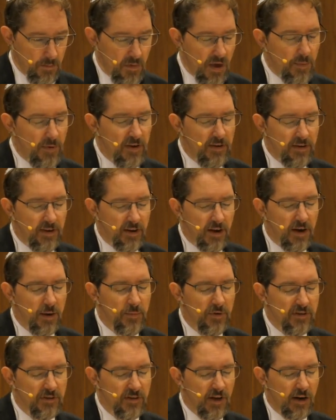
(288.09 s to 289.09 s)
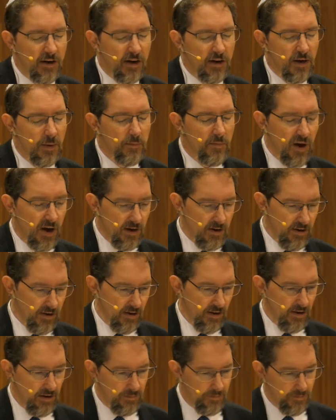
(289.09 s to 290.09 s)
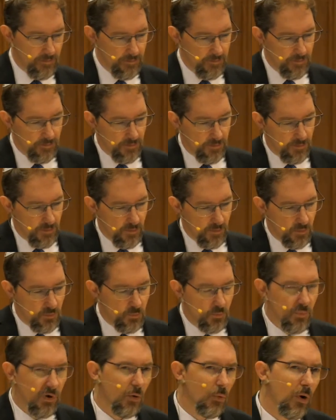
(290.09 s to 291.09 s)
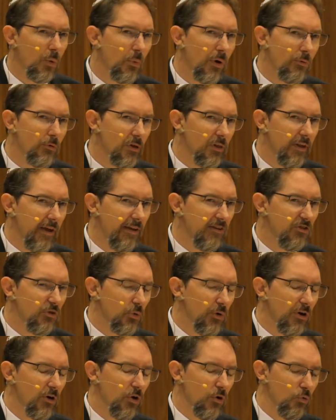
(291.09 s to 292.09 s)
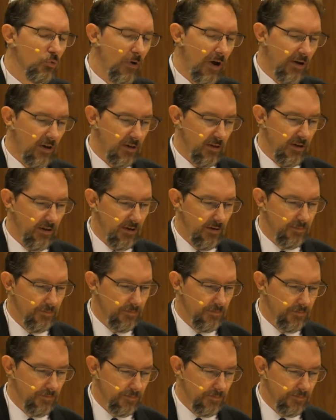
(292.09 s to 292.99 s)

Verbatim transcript: Maybe time is not a commodity, but when we relate to it correctly,